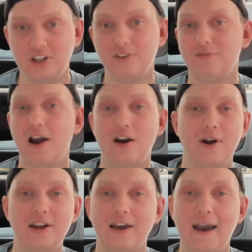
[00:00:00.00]
Even if I
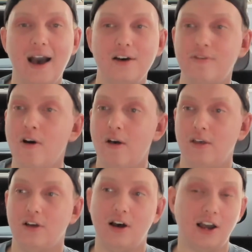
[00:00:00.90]
already have
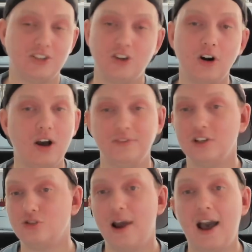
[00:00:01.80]
I start off
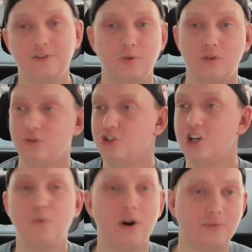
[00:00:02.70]
the draft with
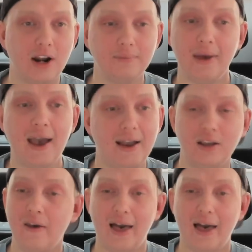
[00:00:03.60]
just one running back,